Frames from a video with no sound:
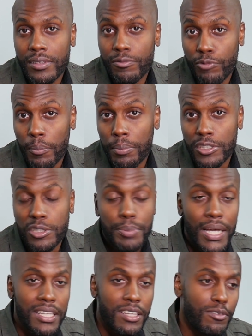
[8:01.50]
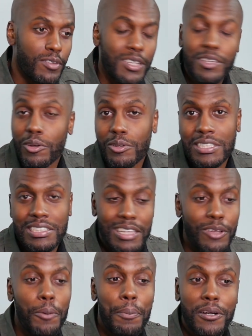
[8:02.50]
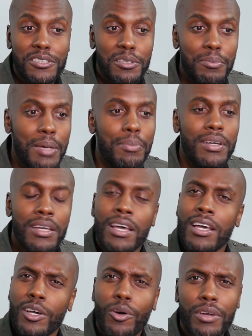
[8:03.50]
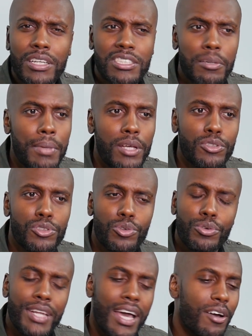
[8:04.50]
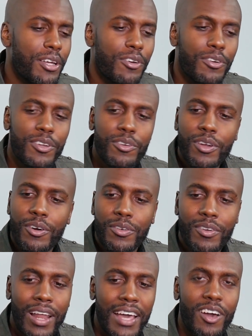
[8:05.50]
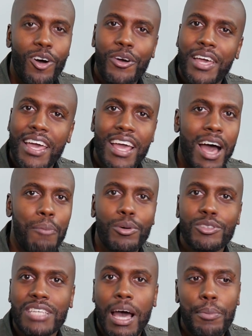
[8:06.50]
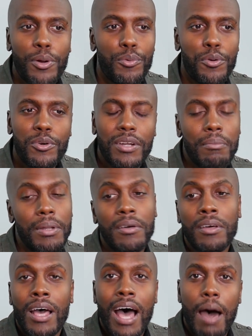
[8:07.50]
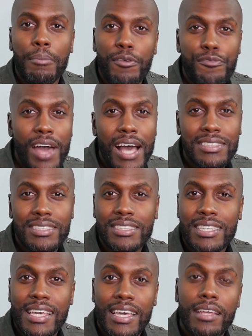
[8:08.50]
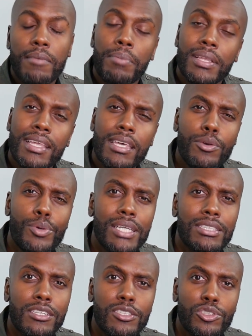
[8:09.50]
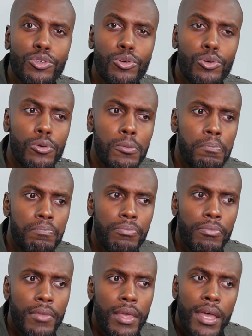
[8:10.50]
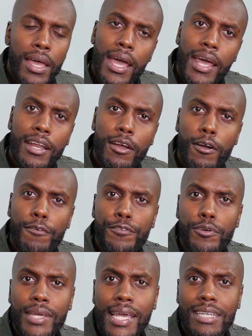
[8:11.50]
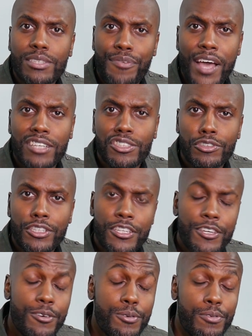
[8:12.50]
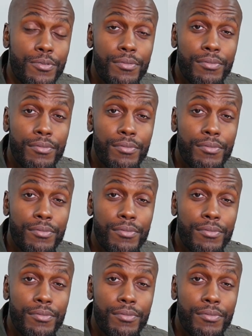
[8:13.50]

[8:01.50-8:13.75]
from perspective, you know, it's a little person me, but going into middle school, now you're, you know, you're like, okay, I'm on top of the world. I'm the, I'm the fastest kid. But then you get to the school, and there are a few kids faster than you.